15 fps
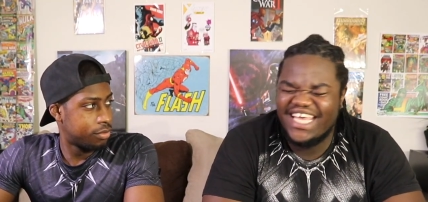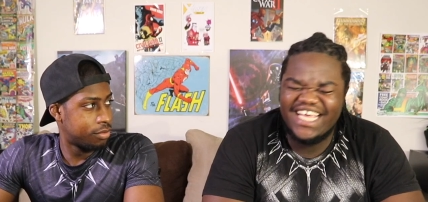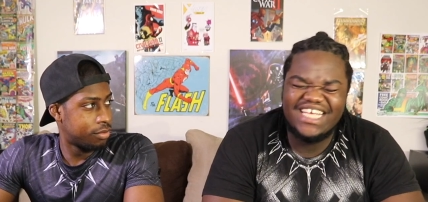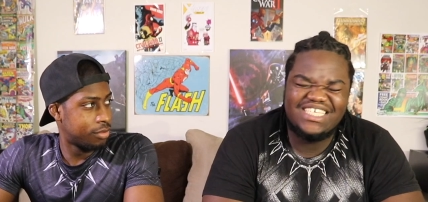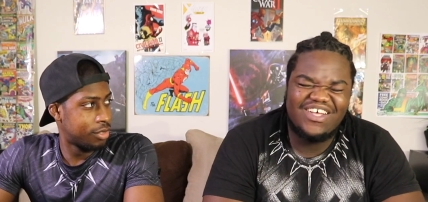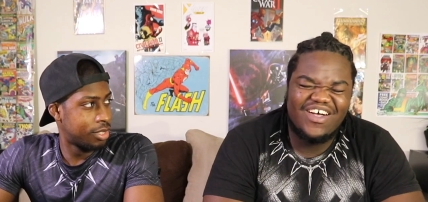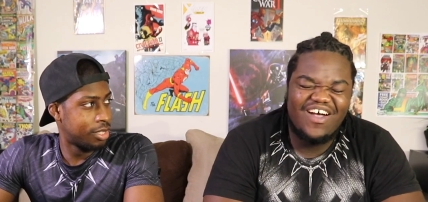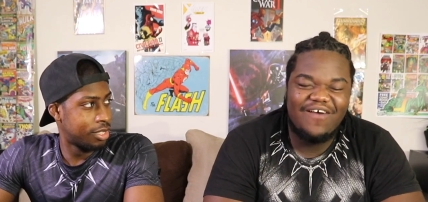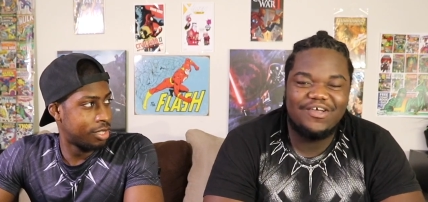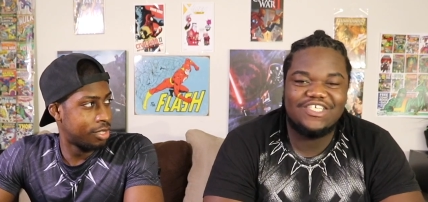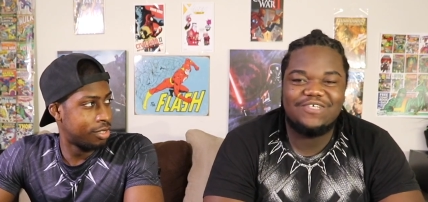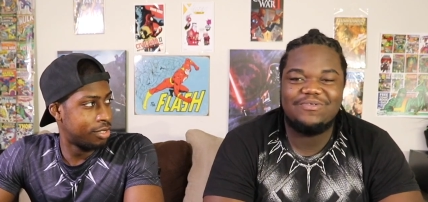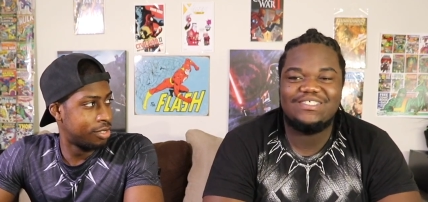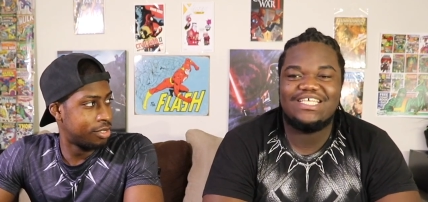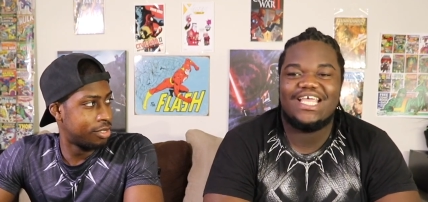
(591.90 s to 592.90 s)
Speaker 1: It's all
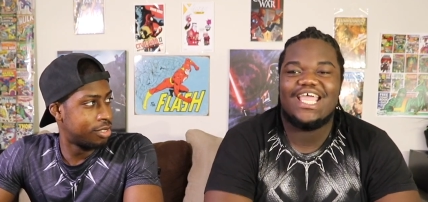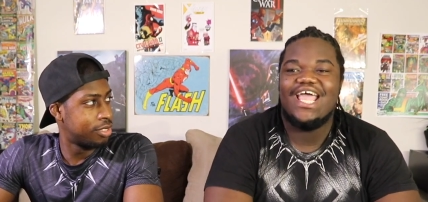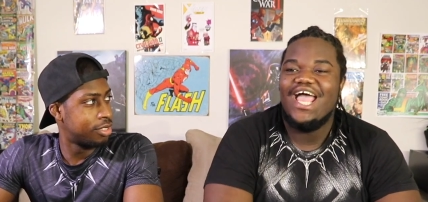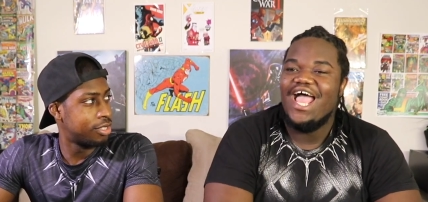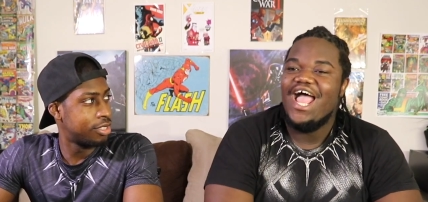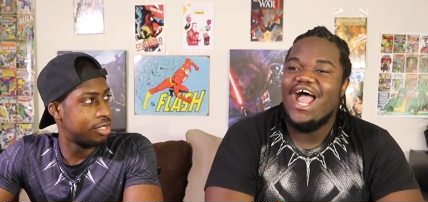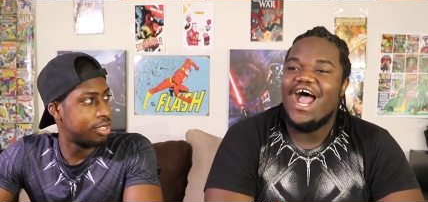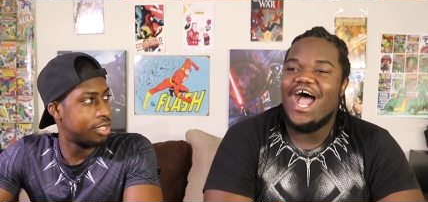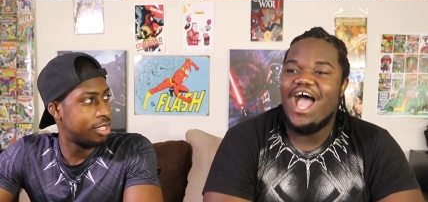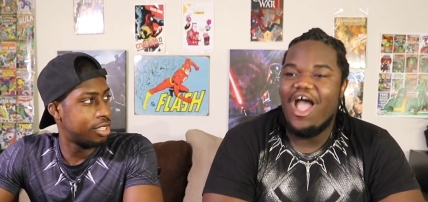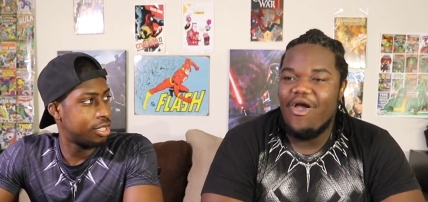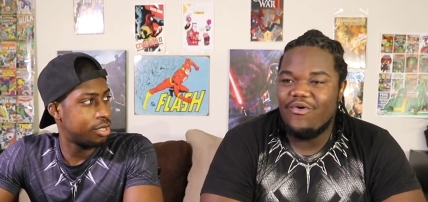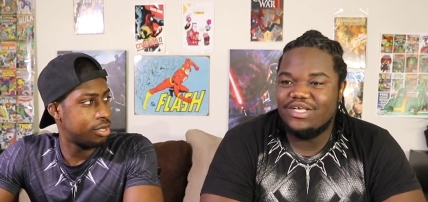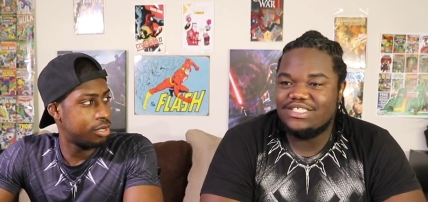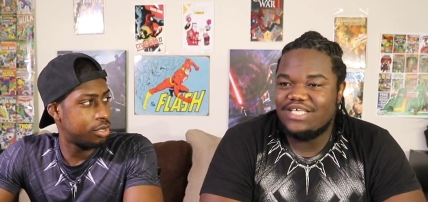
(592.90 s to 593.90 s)
comments. I was like,
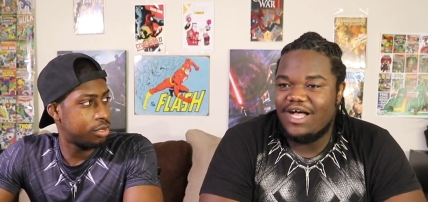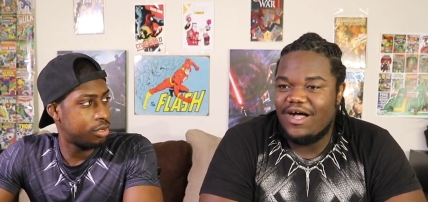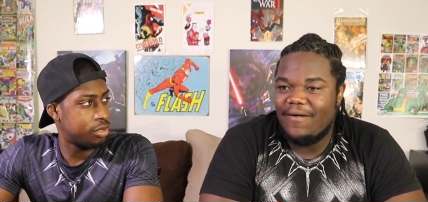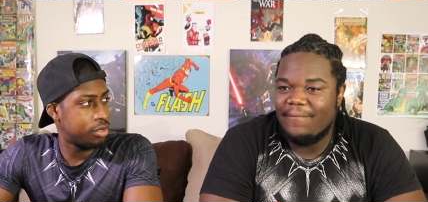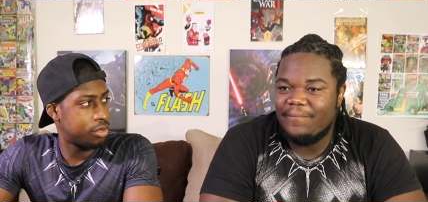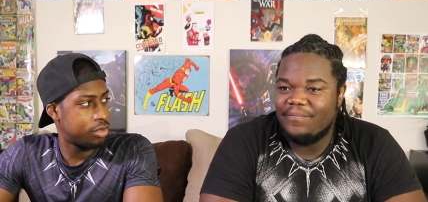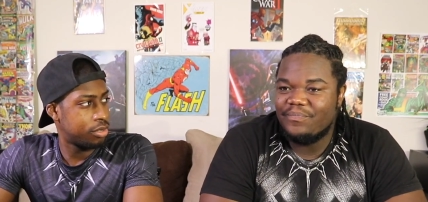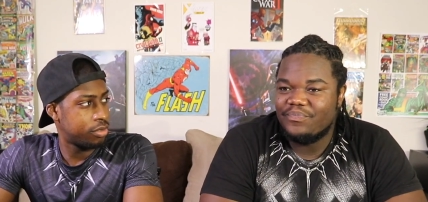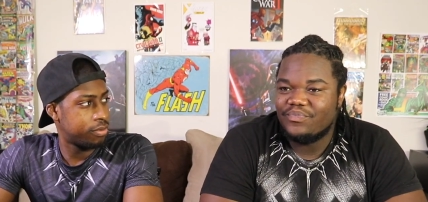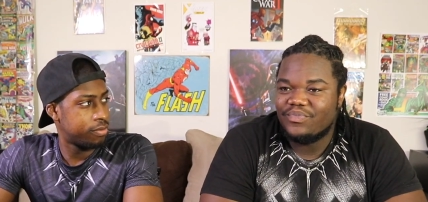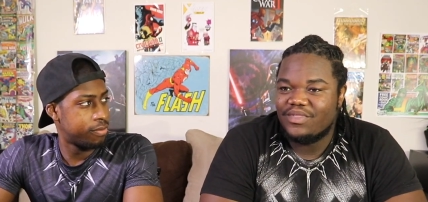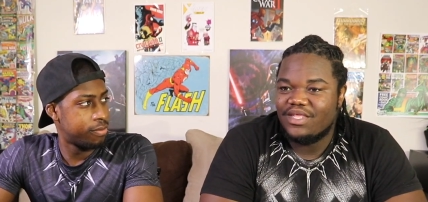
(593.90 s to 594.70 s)
how is um.